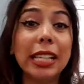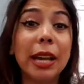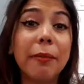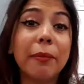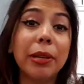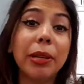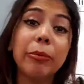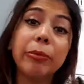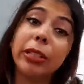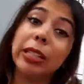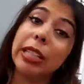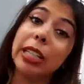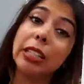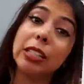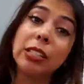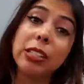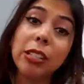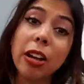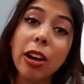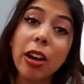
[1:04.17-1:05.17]
that maybe they
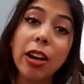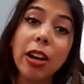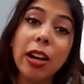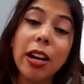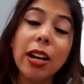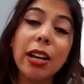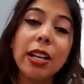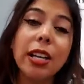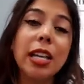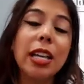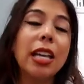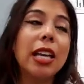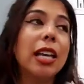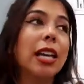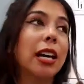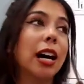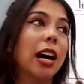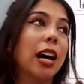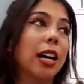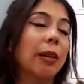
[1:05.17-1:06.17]
saw
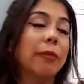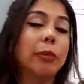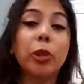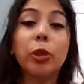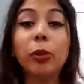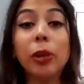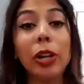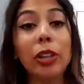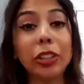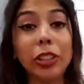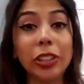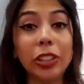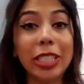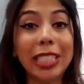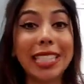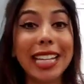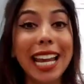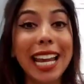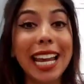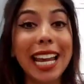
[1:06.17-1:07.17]
throughout their
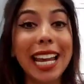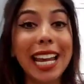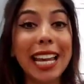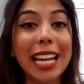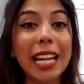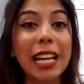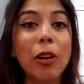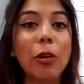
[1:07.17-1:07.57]
day,